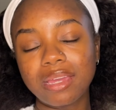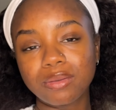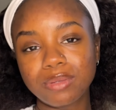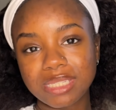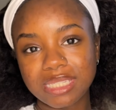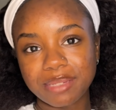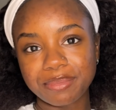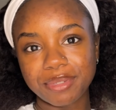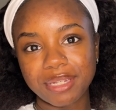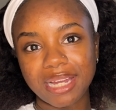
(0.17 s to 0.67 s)

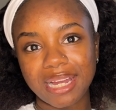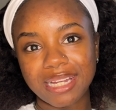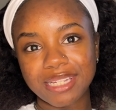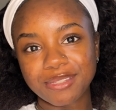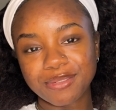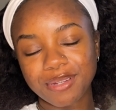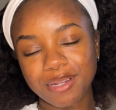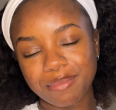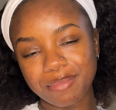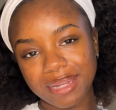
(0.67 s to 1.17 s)
what's up you
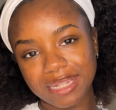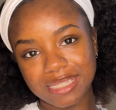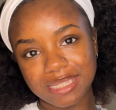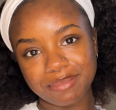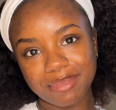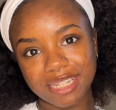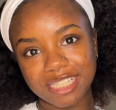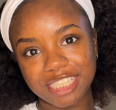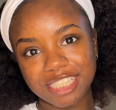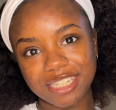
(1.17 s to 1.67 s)
guys? Welcome back to
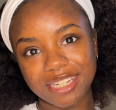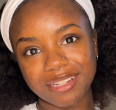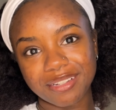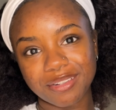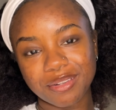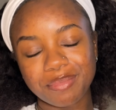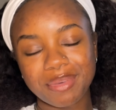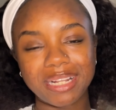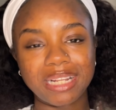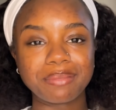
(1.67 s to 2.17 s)
my
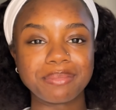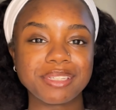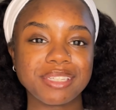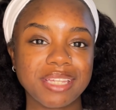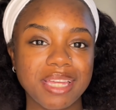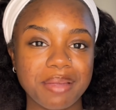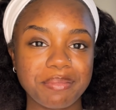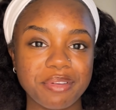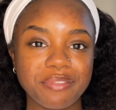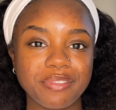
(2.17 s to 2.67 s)
channel. My name is
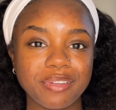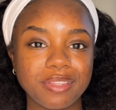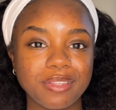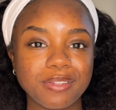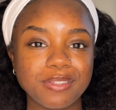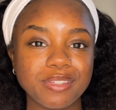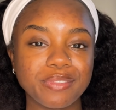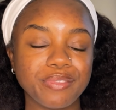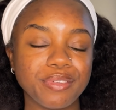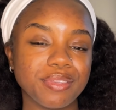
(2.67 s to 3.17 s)
Cameron for
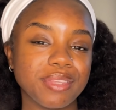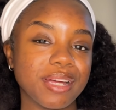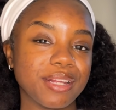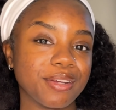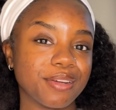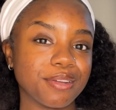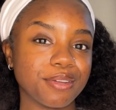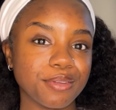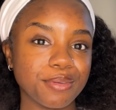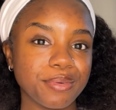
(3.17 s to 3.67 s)
those of you that
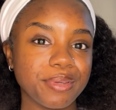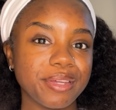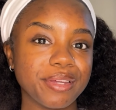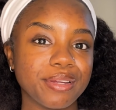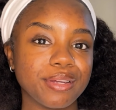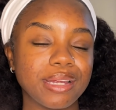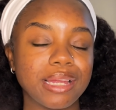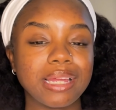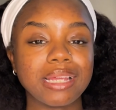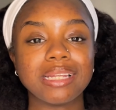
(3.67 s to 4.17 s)
are new
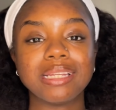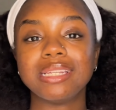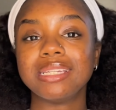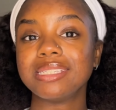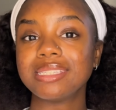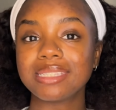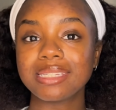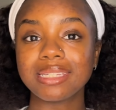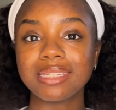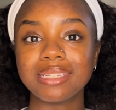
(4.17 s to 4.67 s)
here, and
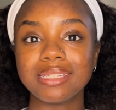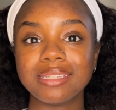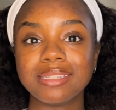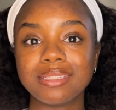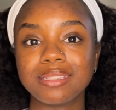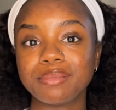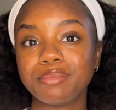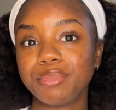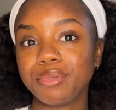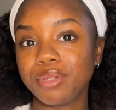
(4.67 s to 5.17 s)
this
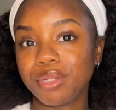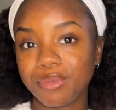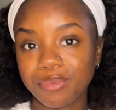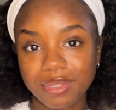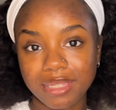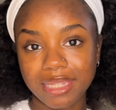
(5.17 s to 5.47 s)
is Beauty with